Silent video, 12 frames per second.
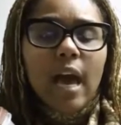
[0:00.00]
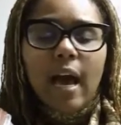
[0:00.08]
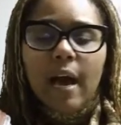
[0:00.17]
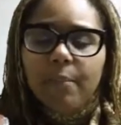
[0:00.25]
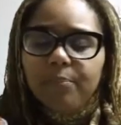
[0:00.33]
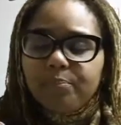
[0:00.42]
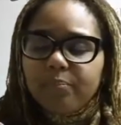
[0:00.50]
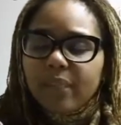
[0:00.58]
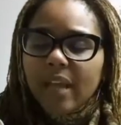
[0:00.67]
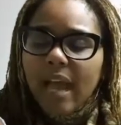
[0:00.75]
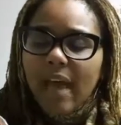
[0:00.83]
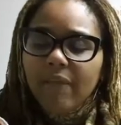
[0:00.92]

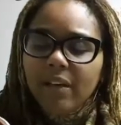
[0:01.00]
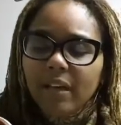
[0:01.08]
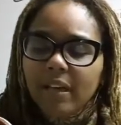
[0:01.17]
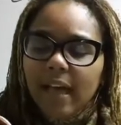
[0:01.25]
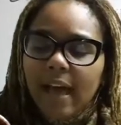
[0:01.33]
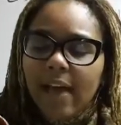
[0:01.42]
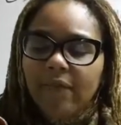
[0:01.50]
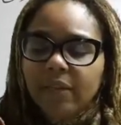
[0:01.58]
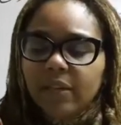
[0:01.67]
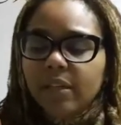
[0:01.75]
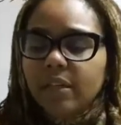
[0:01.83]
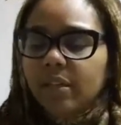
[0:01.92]
have
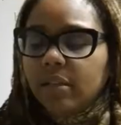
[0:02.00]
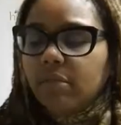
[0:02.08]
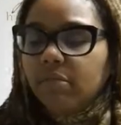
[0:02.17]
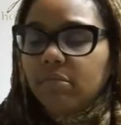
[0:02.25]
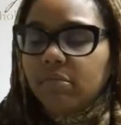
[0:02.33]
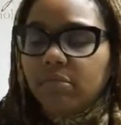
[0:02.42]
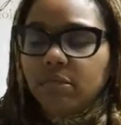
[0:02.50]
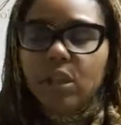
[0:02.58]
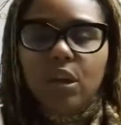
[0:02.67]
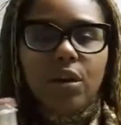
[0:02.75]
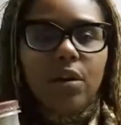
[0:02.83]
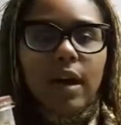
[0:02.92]
a you
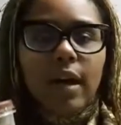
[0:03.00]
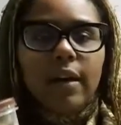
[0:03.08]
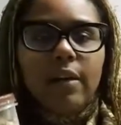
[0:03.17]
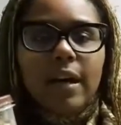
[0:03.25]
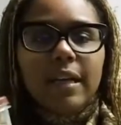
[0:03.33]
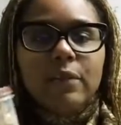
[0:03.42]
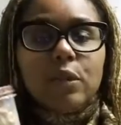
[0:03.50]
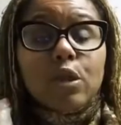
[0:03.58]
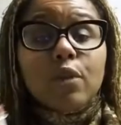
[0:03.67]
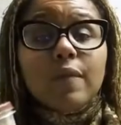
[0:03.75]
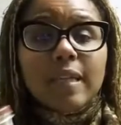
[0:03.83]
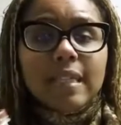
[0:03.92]
know, a
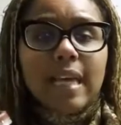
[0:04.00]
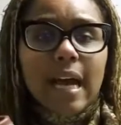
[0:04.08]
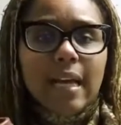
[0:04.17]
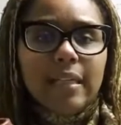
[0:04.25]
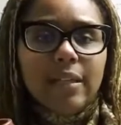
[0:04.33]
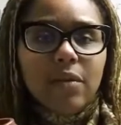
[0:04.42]
serving size.